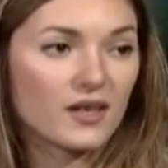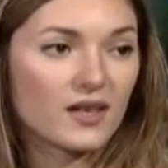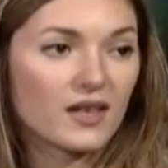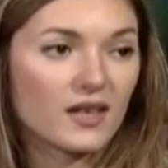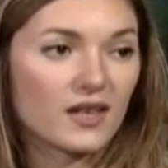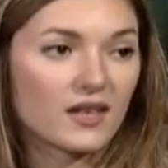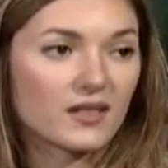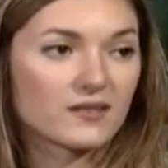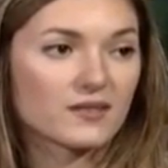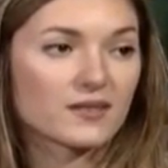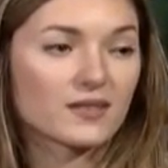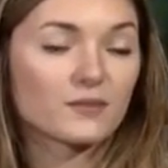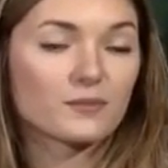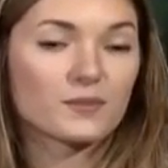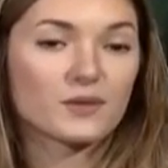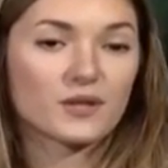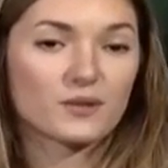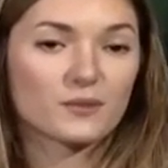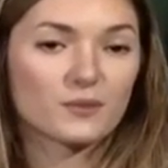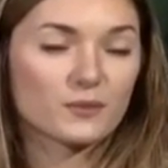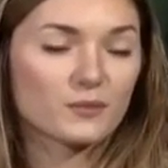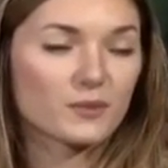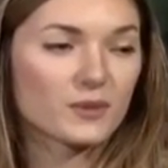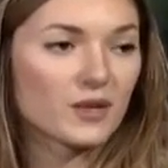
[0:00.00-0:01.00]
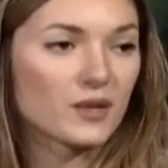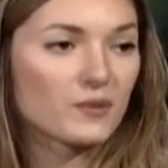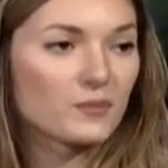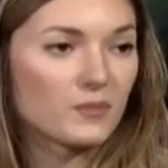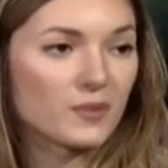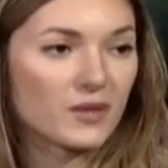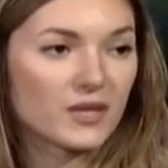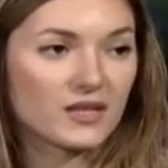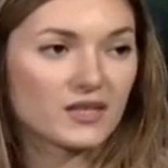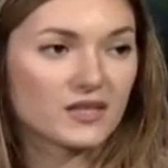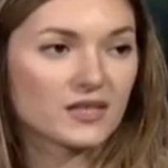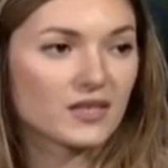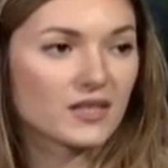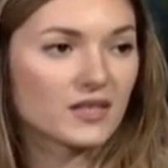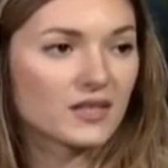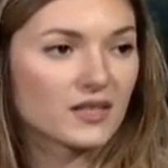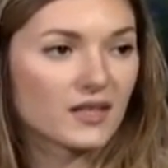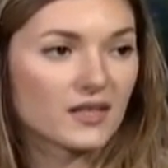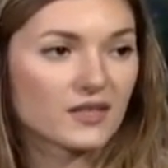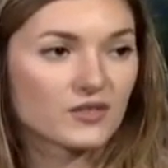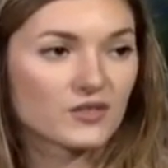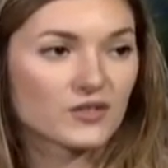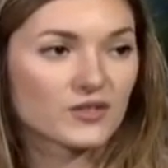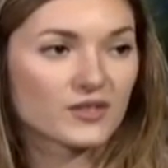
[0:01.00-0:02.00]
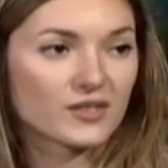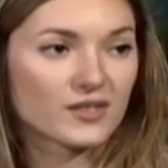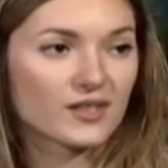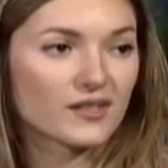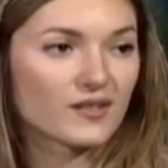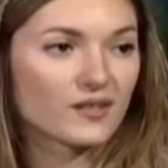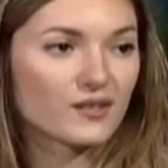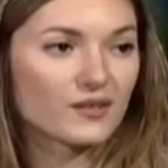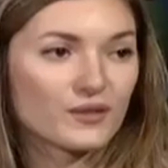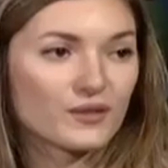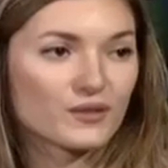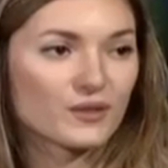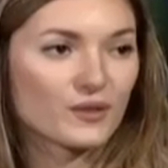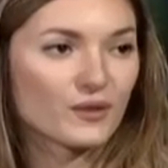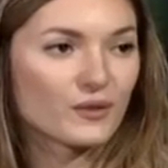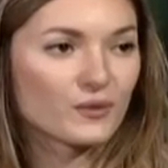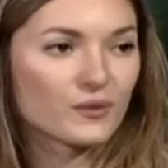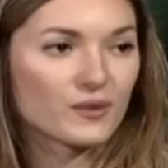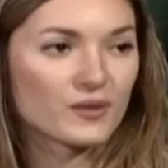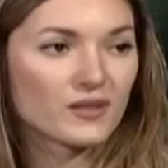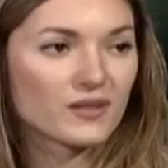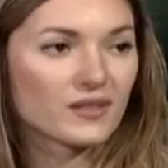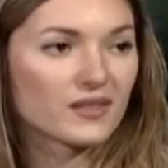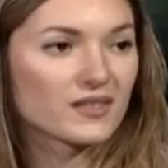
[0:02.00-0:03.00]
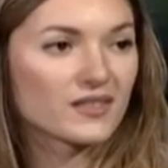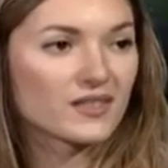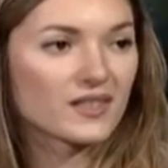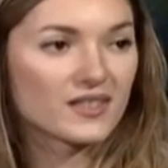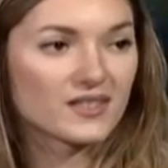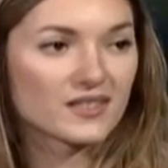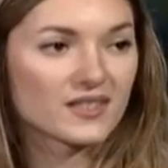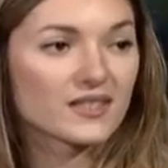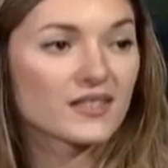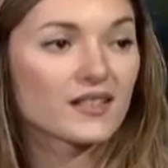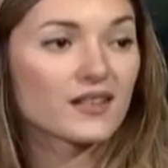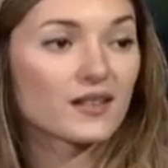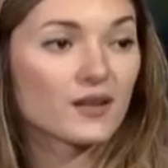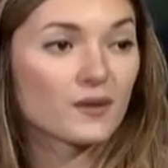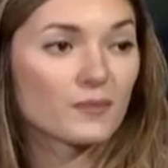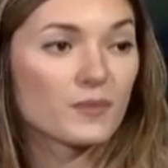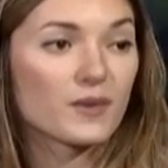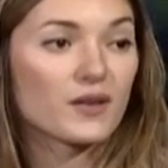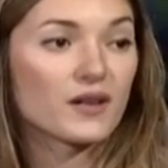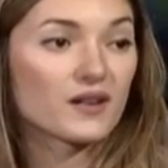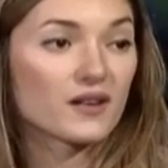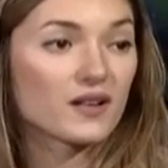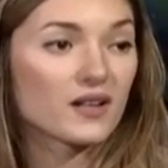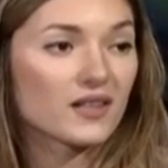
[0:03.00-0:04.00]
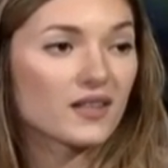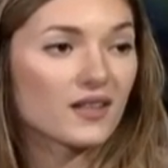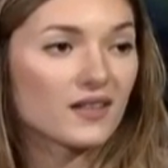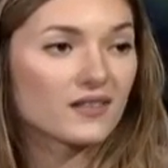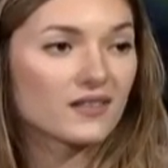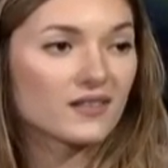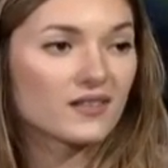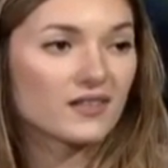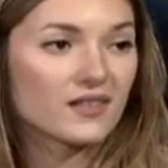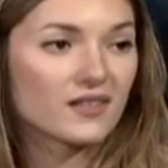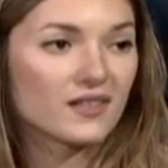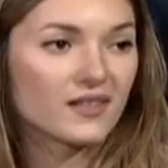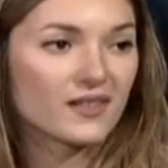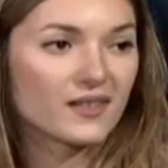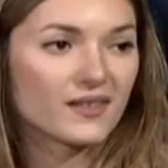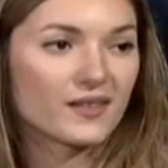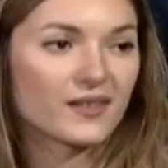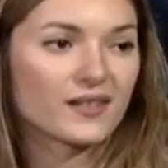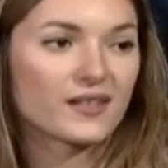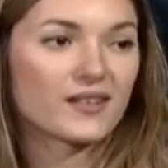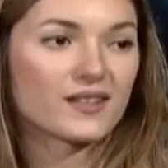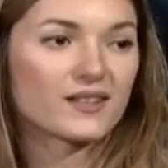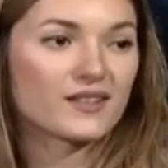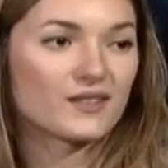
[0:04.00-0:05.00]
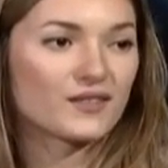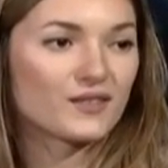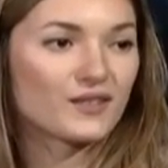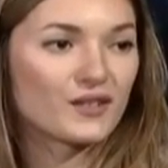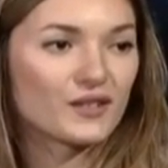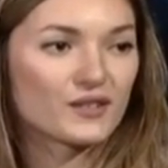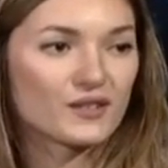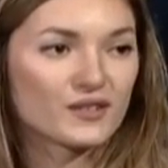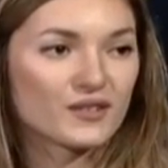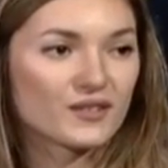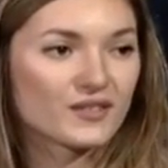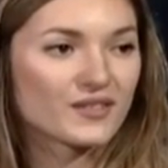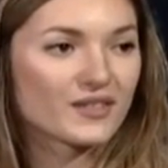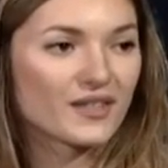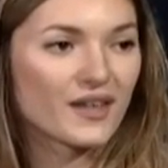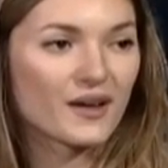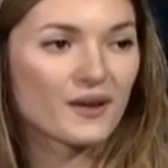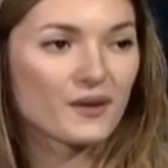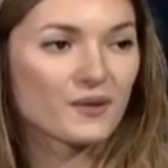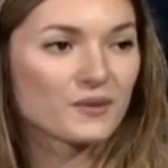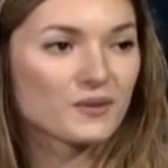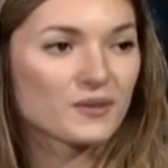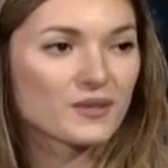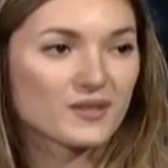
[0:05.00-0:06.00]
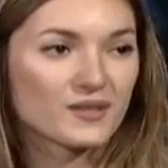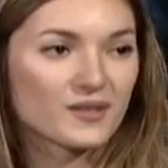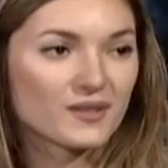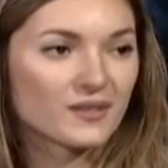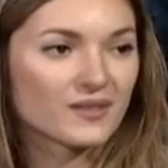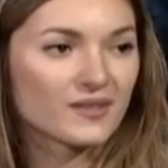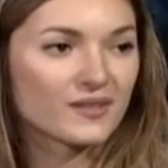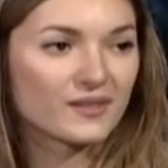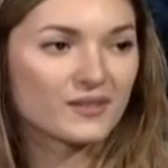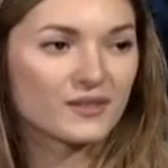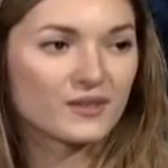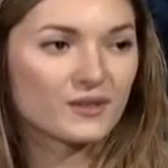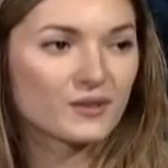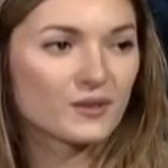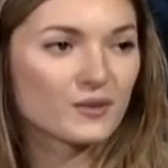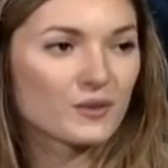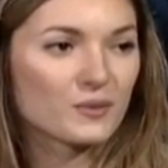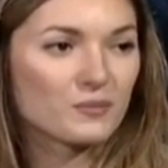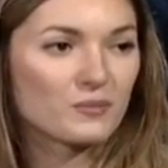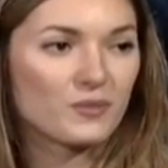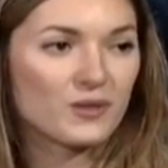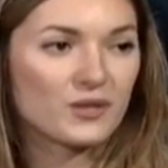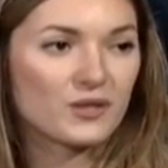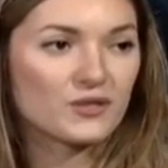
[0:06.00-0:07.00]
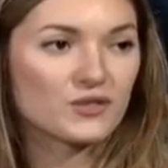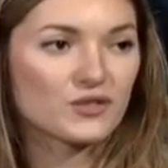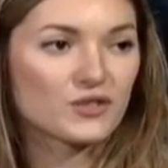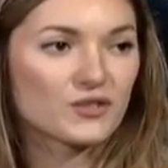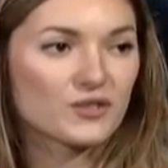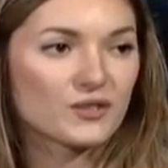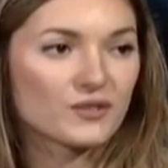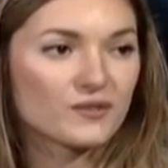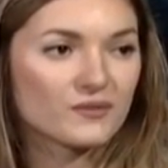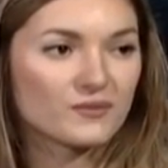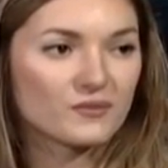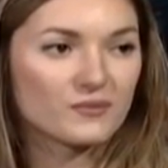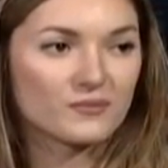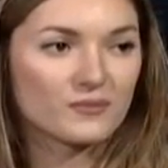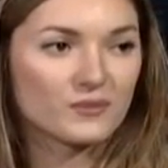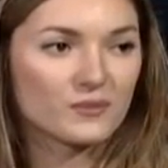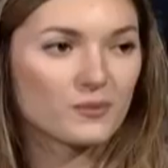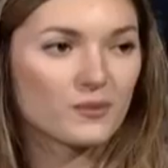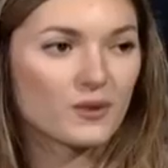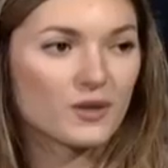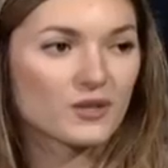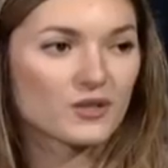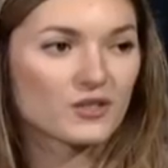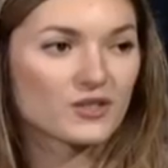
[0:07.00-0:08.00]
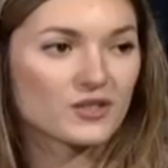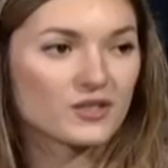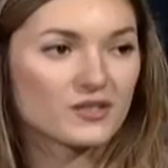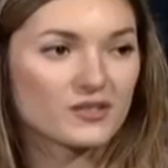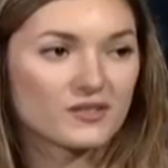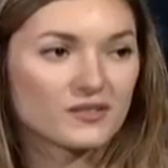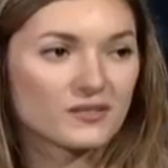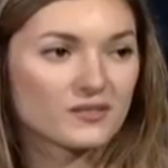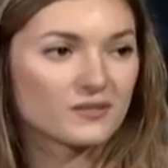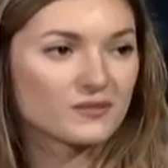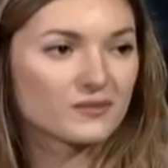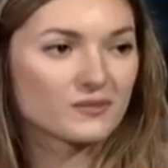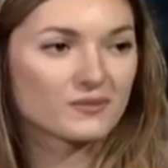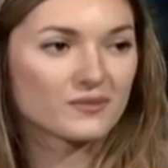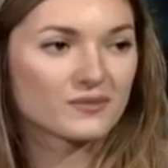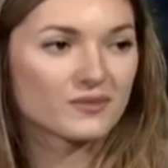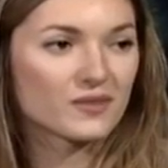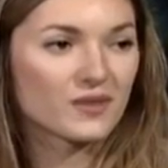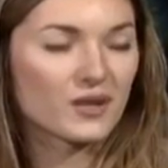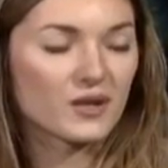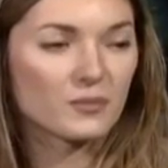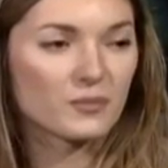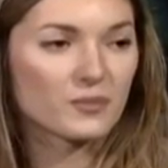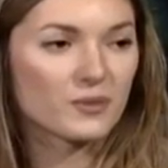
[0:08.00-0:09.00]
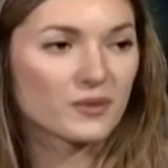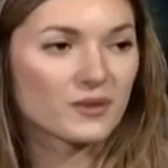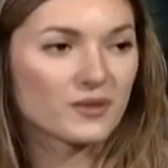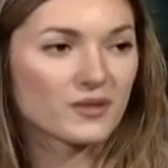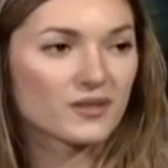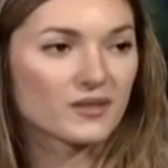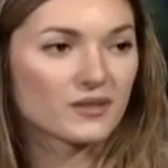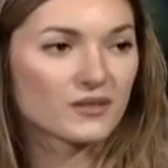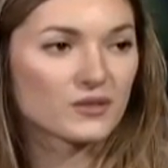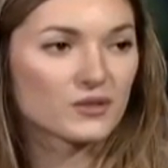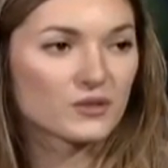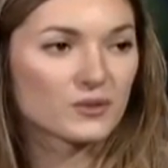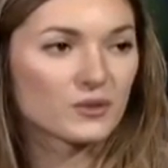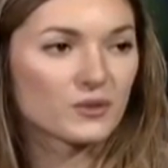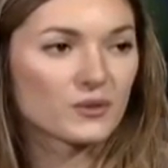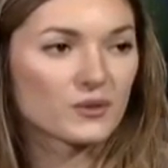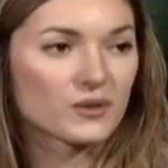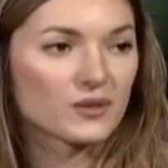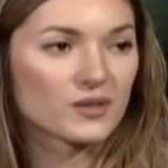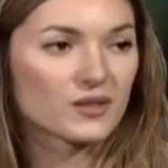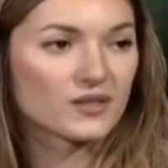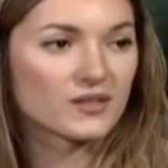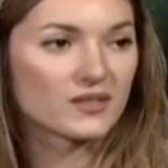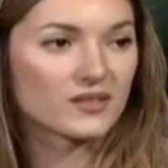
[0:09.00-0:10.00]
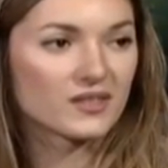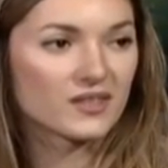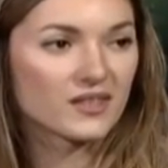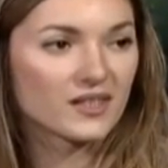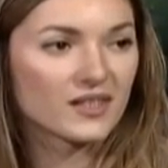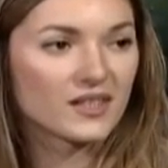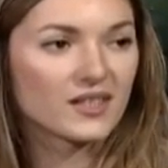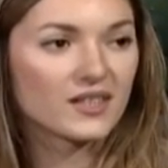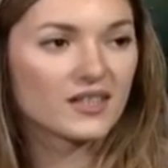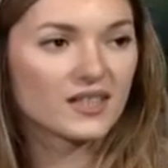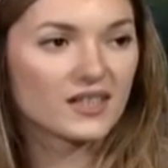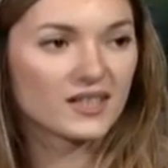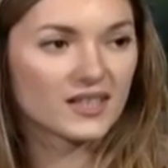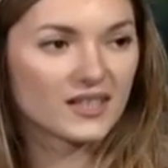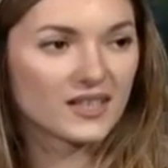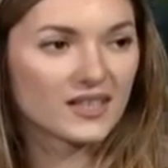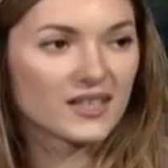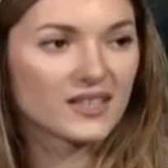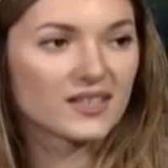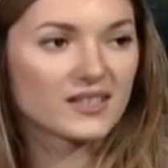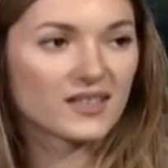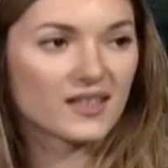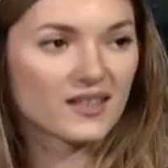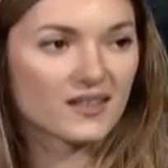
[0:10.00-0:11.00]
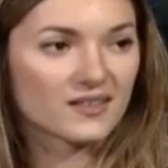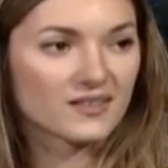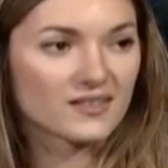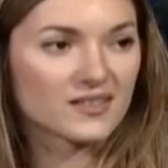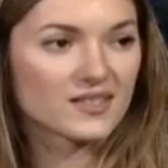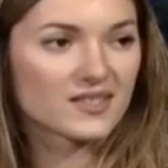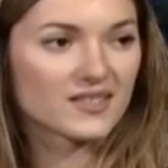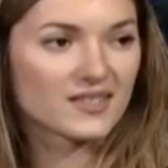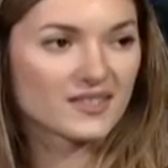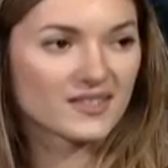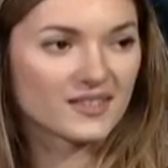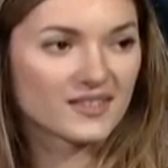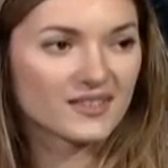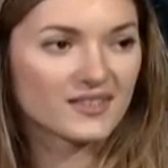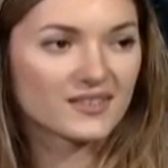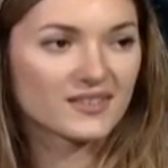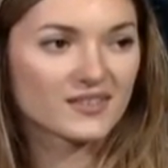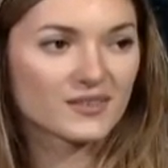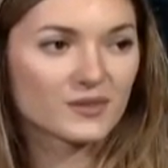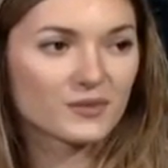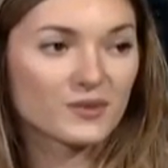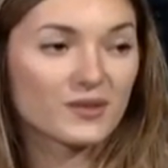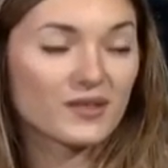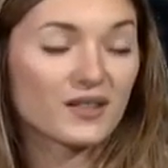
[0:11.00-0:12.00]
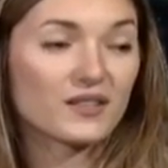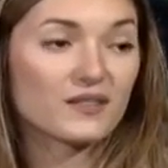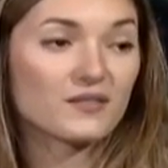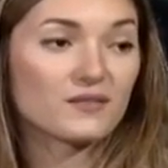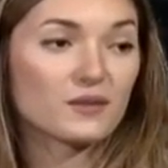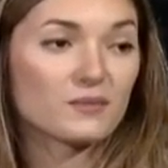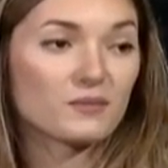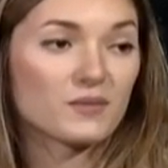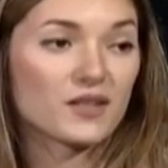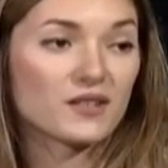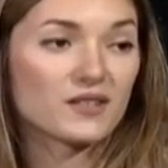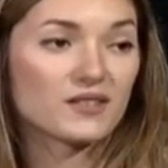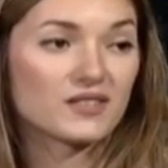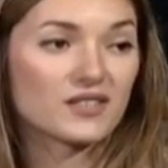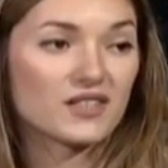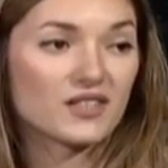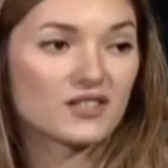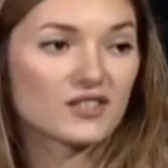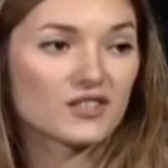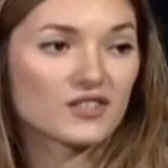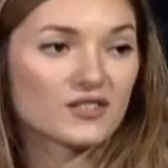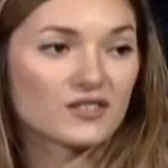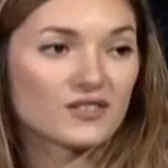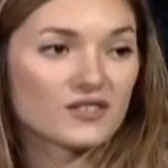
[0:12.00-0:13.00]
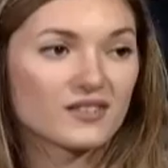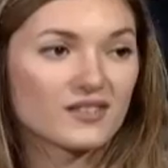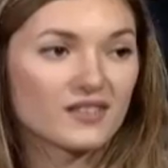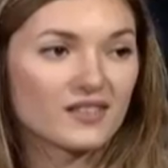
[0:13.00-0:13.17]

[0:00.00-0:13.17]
And sometimes when I'm painting, I just get zone and it's like I'm there again. Like I can hear the sounds and, you know, the beach washing up on the shore. And yeah, it's, it's kind of a meditation.